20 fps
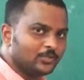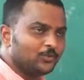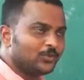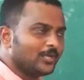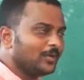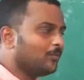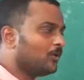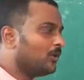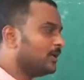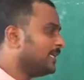to
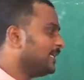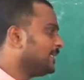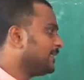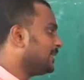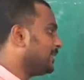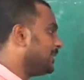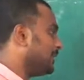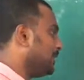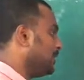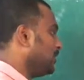a body at
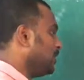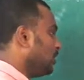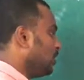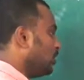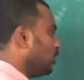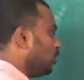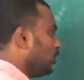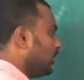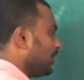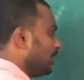
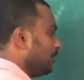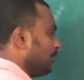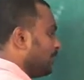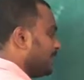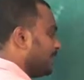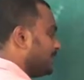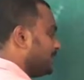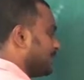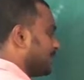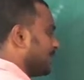a low
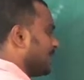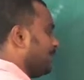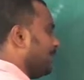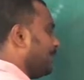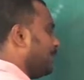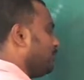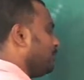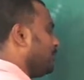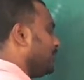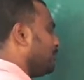temperature.
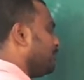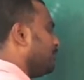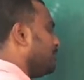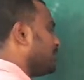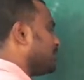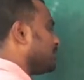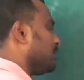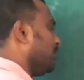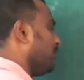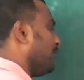Coming to the
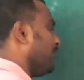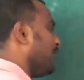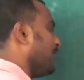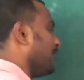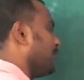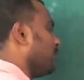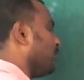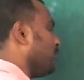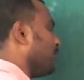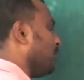units of
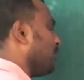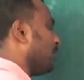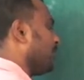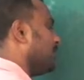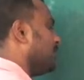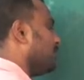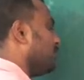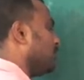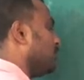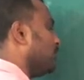heat, we
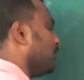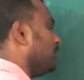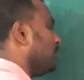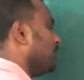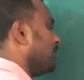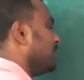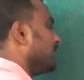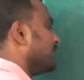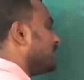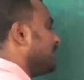already know
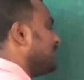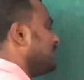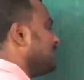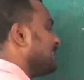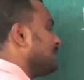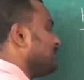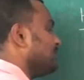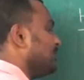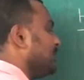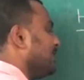the
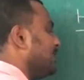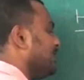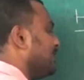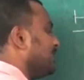simplest unit